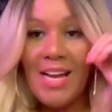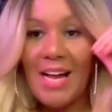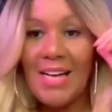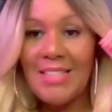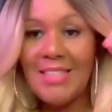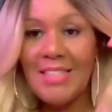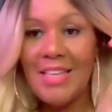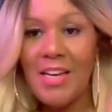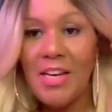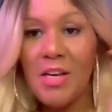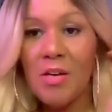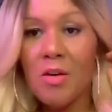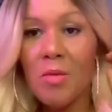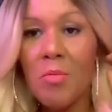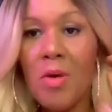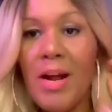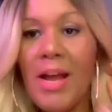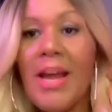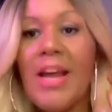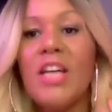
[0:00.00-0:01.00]
I see you. Come
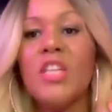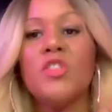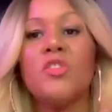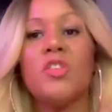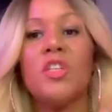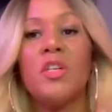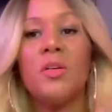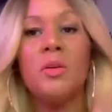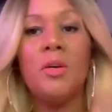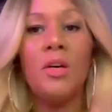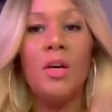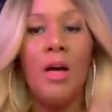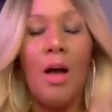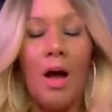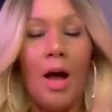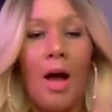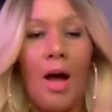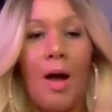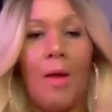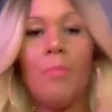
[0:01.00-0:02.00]
on, Andrew.
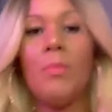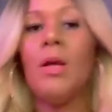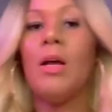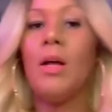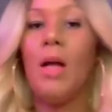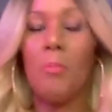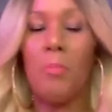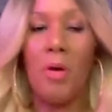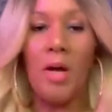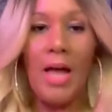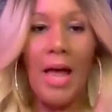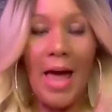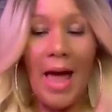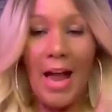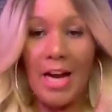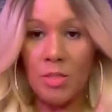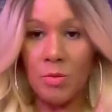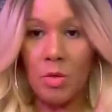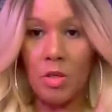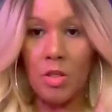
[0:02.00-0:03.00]
Put an
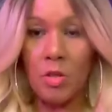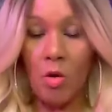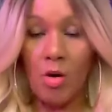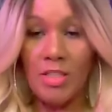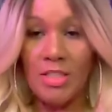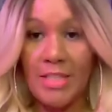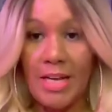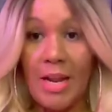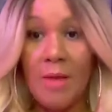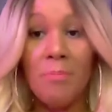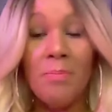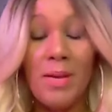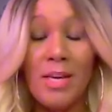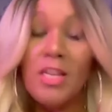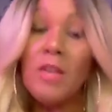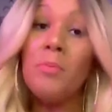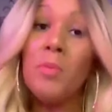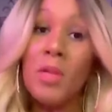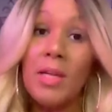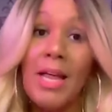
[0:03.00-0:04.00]
actual launch date and be
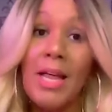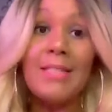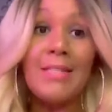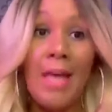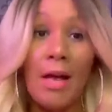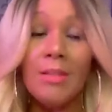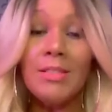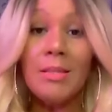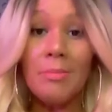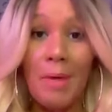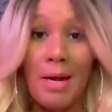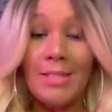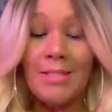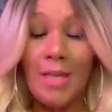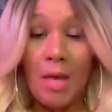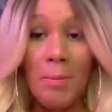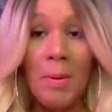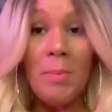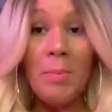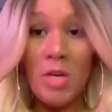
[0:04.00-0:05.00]
communicate. Tell somebody.
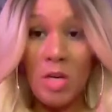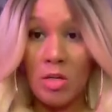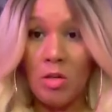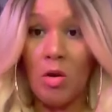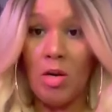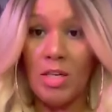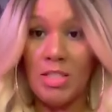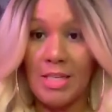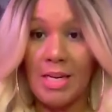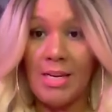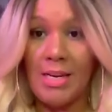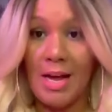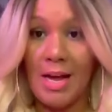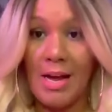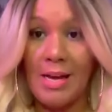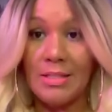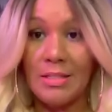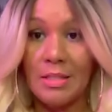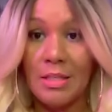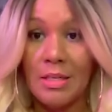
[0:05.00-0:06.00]
Tell people your launch date,
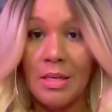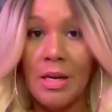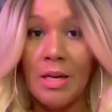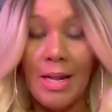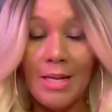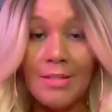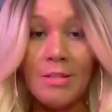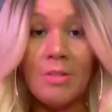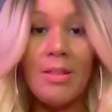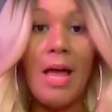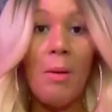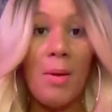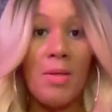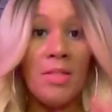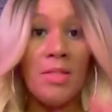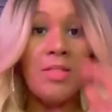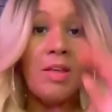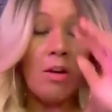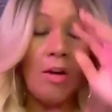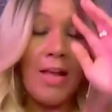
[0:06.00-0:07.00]
guys. Like that way
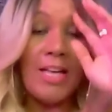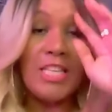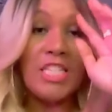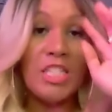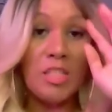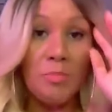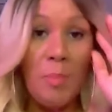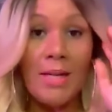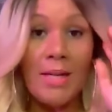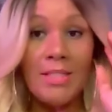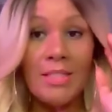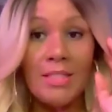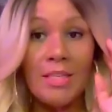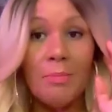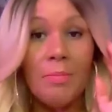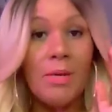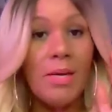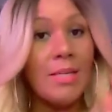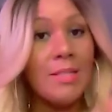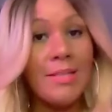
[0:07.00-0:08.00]
they're expecting it,
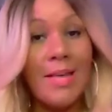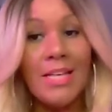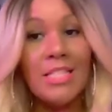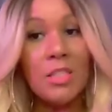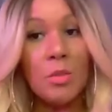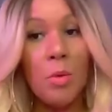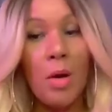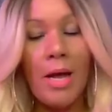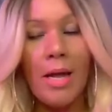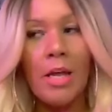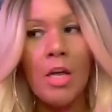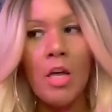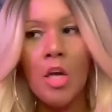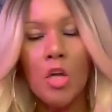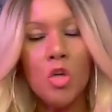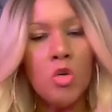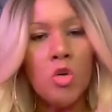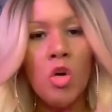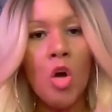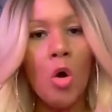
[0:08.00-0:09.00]
because guess what?
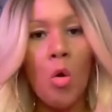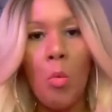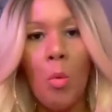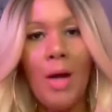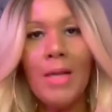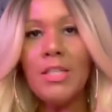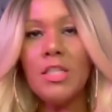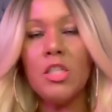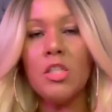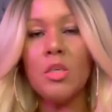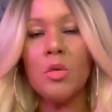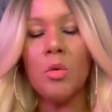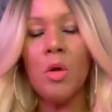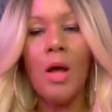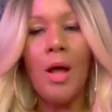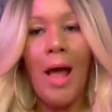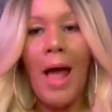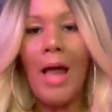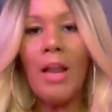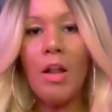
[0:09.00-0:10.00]
You don't want to.
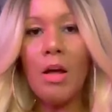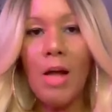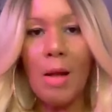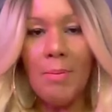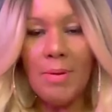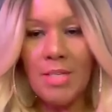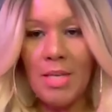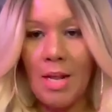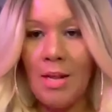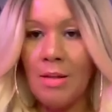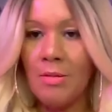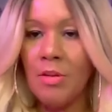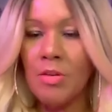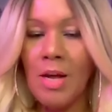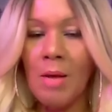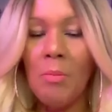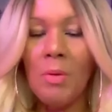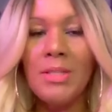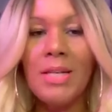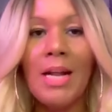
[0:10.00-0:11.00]
How long I've been,
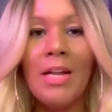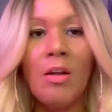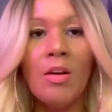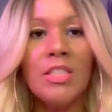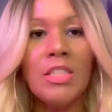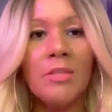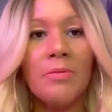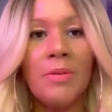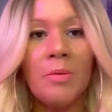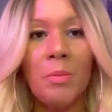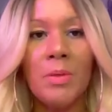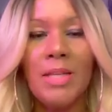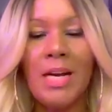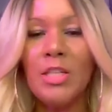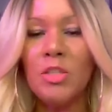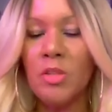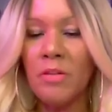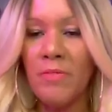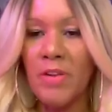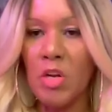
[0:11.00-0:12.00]
look, when did I
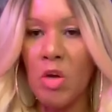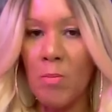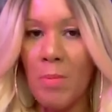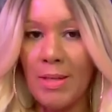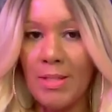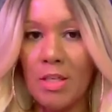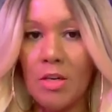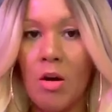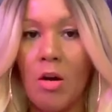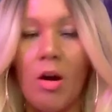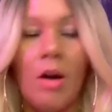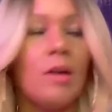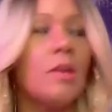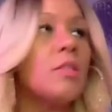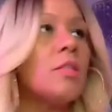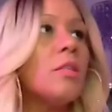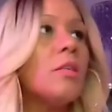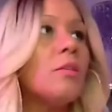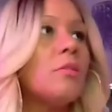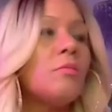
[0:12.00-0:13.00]
do the video about the
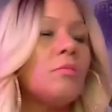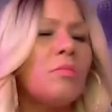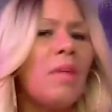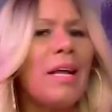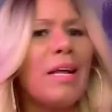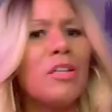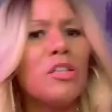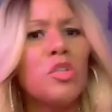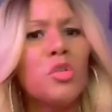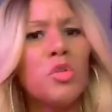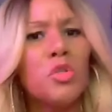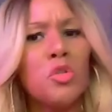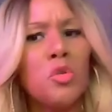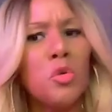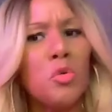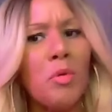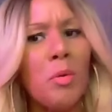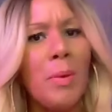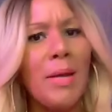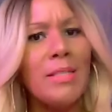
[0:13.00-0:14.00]
cars? Like
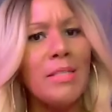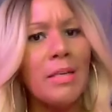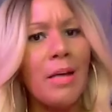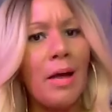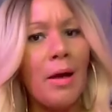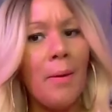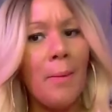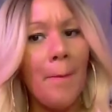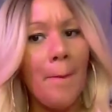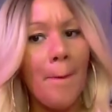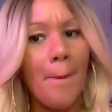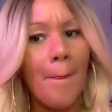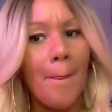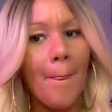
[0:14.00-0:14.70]
2-3 weeks ago?